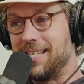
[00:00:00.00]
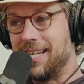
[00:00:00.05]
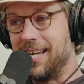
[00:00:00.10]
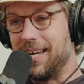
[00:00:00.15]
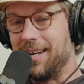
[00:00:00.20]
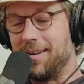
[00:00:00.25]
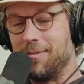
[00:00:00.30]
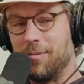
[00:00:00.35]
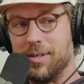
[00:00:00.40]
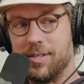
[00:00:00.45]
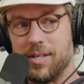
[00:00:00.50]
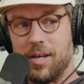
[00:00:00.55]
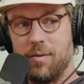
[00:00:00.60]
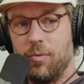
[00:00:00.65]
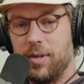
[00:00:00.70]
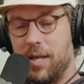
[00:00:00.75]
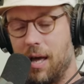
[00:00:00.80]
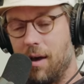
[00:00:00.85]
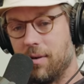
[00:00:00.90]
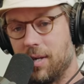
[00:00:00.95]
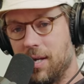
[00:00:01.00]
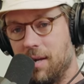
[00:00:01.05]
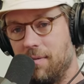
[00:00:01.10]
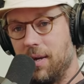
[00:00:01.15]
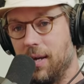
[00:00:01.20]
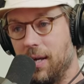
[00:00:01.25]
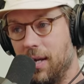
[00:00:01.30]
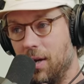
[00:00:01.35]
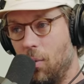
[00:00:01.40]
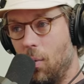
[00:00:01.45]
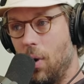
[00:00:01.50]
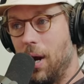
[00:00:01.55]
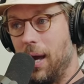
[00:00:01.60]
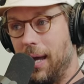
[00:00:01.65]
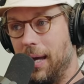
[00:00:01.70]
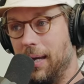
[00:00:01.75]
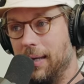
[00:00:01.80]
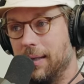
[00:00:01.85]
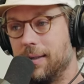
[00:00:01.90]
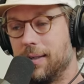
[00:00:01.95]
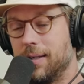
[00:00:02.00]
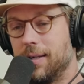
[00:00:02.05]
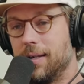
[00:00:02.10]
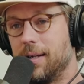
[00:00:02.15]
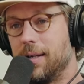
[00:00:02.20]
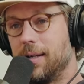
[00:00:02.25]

did was, and without giving it away,